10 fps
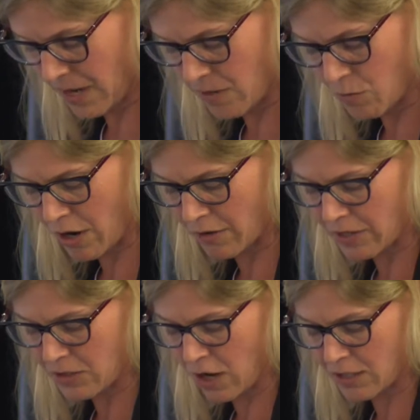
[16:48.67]
And then we
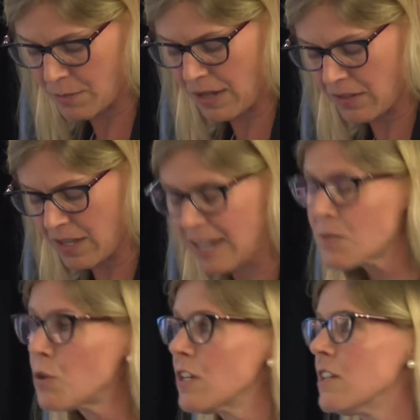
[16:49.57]
already talked about the
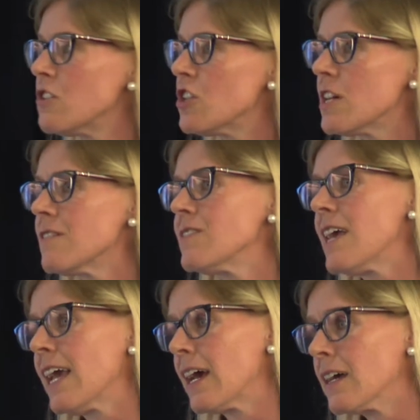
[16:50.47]
export initiatives
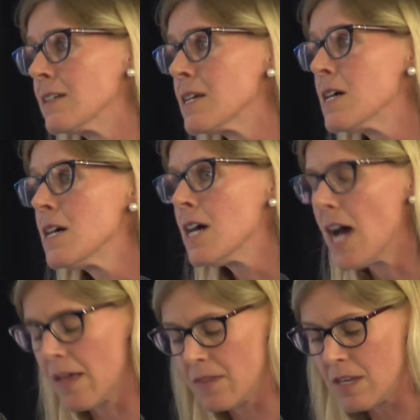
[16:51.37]
and
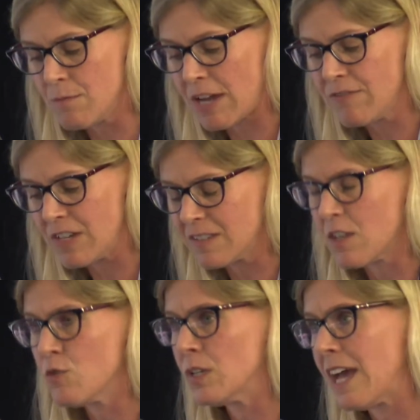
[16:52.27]
the benefits
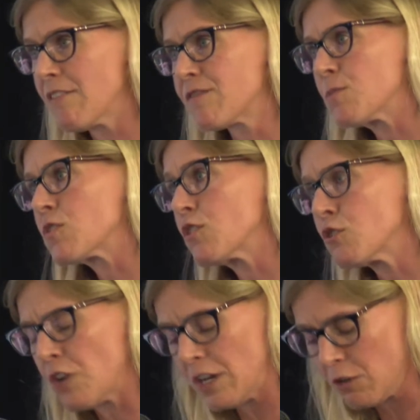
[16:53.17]
that you would get from certain
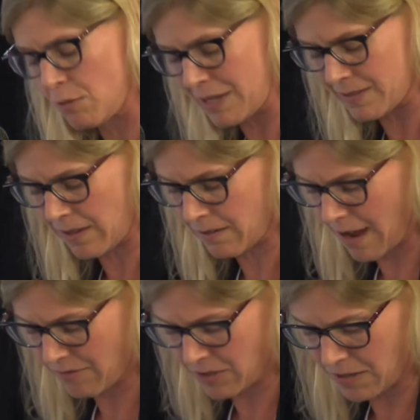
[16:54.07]
trade agreements like
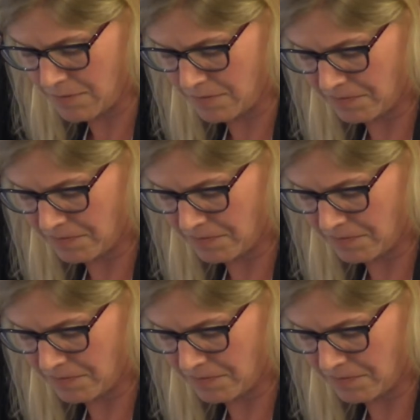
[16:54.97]
NAFTA.